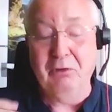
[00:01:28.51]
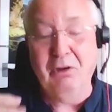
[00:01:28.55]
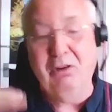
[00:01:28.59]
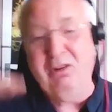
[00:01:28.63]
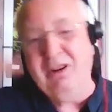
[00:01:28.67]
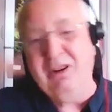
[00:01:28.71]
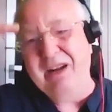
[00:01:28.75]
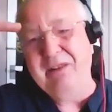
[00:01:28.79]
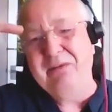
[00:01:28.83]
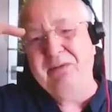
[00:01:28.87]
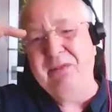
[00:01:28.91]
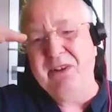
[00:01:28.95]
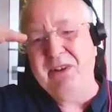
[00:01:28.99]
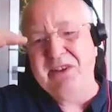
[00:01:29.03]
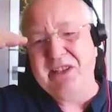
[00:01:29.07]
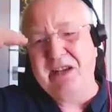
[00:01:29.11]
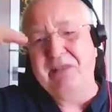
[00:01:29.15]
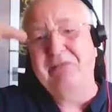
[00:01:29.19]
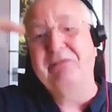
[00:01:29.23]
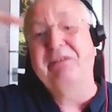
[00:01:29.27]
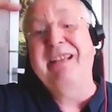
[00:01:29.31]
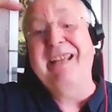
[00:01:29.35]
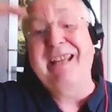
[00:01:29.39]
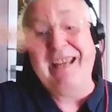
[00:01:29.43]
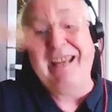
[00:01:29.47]
Not how far
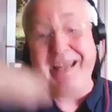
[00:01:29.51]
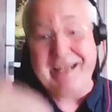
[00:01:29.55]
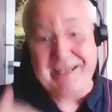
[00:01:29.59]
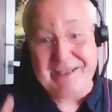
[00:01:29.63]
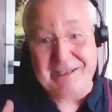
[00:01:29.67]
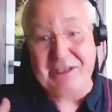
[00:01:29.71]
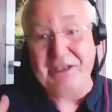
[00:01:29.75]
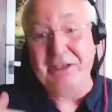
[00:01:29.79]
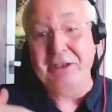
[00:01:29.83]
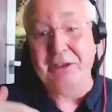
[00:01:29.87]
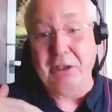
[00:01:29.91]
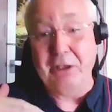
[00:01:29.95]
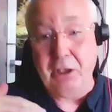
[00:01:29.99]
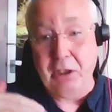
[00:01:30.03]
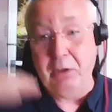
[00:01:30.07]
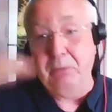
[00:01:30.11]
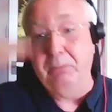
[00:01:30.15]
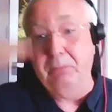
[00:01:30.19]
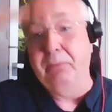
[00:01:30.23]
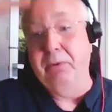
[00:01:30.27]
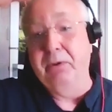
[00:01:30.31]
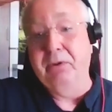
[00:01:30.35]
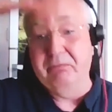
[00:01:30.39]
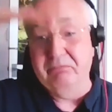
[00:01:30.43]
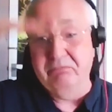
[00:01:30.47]
down can you go,
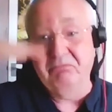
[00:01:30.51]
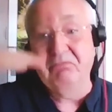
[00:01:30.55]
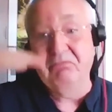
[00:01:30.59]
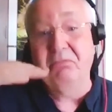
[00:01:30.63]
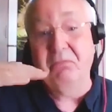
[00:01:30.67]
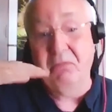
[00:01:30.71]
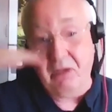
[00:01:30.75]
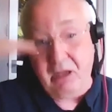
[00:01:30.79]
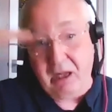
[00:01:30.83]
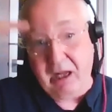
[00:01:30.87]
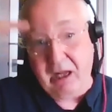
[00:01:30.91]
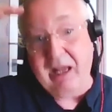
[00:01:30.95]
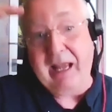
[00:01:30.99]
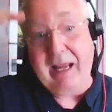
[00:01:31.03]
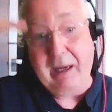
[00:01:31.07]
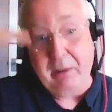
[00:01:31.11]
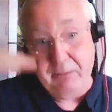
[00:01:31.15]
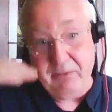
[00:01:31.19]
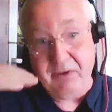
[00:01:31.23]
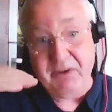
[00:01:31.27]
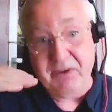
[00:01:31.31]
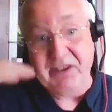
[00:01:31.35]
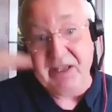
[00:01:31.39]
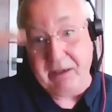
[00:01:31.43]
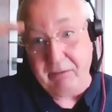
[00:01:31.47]
but
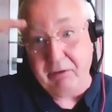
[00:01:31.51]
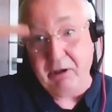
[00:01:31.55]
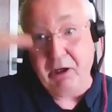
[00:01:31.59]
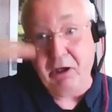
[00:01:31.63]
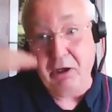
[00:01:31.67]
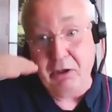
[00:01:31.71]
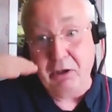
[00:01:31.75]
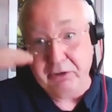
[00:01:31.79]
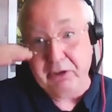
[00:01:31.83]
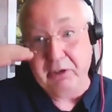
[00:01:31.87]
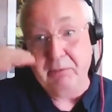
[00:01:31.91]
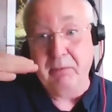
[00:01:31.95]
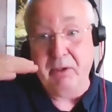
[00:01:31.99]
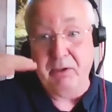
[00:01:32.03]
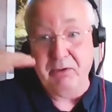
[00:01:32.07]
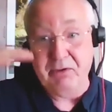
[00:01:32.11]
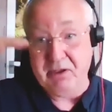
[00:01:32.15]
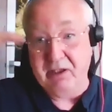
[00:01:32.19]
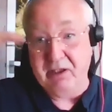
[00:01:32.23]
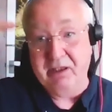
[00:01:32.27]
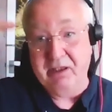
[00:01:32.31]
how far down are you?